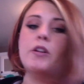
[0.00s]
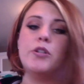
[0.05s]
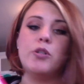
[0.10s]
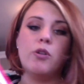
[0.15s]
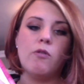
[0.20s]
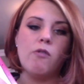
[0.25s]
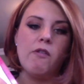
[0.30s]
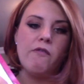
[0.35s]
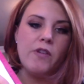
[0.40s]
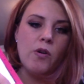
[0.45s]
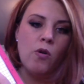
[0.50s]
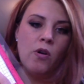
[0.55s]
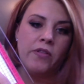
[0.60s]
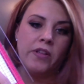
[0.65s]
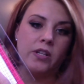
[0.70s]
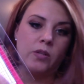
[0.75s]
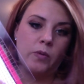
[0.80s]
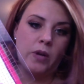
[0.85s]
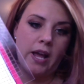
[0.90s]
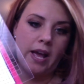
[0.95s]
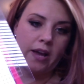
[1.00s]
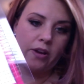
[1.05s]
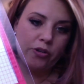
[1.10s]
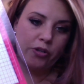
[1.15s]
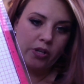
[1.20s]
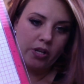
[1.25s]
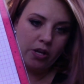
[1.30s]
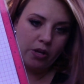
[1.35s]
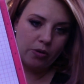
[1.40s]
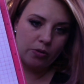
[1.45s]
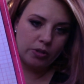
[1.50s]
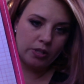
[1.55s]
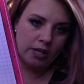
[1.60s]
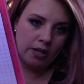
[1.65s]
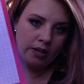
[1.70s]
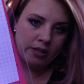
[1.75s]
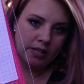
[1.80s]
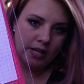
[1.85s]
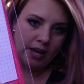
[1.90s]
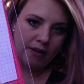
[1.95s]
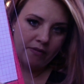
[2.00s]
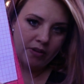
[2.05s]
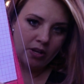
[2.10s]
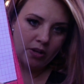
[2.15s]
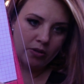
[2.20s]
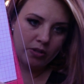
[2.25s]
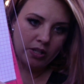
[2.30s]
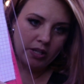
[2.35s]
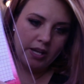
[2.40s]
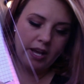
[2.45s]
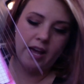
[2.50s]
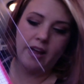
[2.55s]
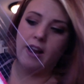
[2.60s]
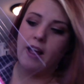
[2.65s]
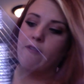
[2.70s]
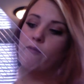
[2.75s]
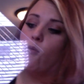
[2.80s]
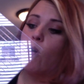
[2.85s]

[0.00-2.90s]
to do a review on this when I actually use it because I haven't used it yet. I've